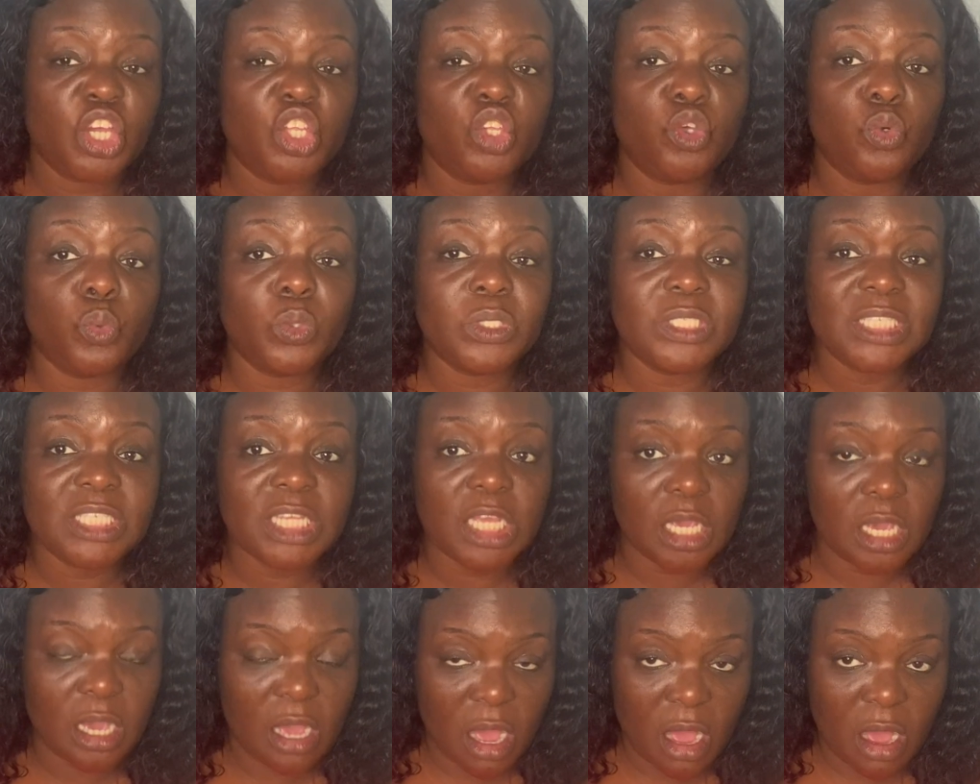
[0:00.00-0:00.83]
You
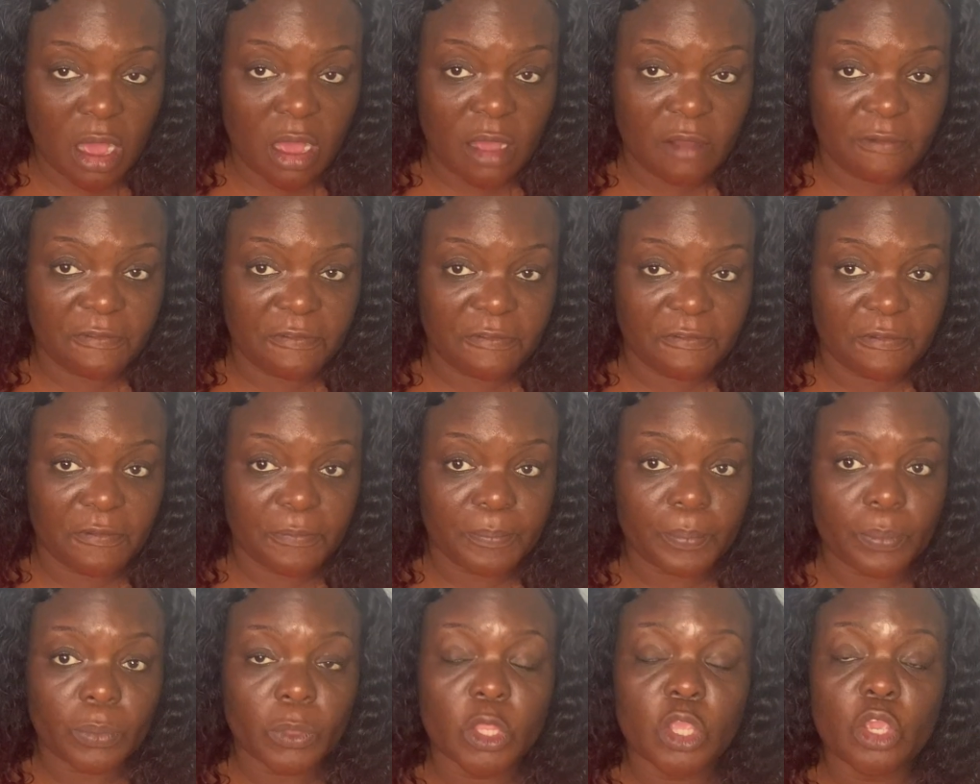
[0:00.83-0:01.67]
dig off
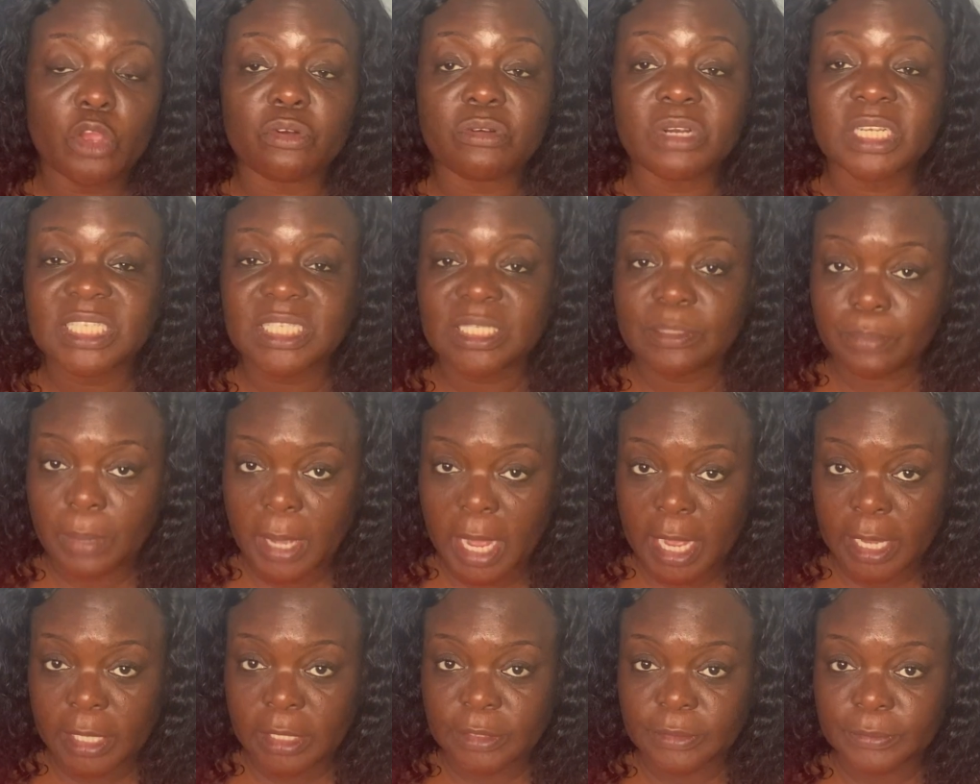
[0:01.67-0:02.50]
your
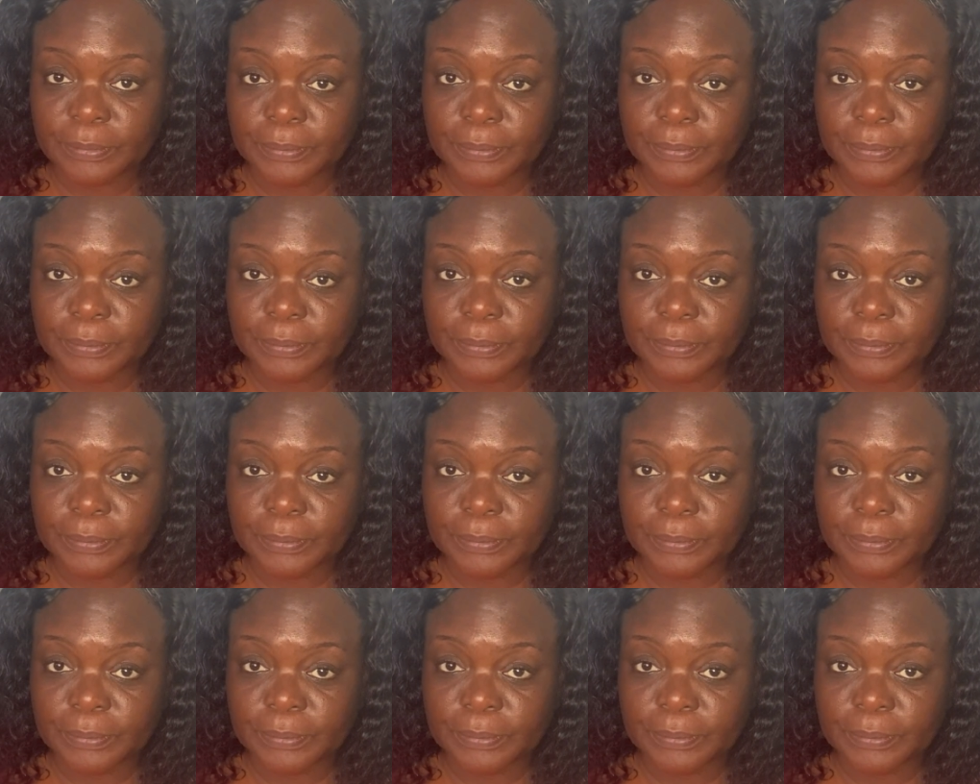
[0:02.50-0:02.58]
wristband,